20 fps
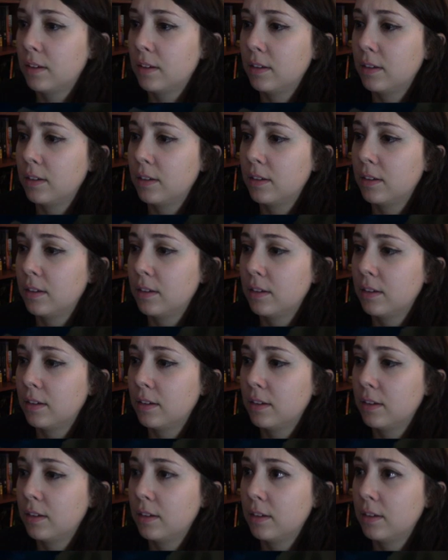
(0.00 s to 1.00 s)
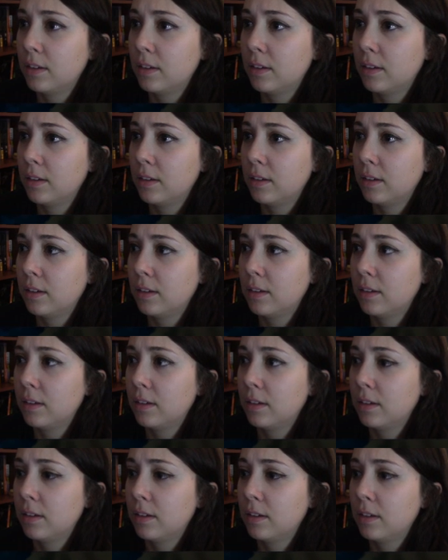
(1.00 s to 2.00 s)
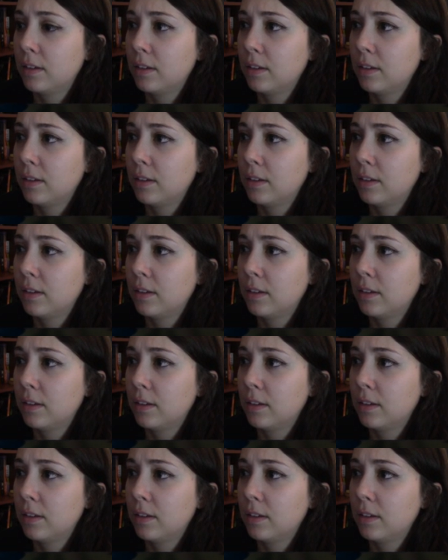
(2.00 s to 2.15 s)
[no speech]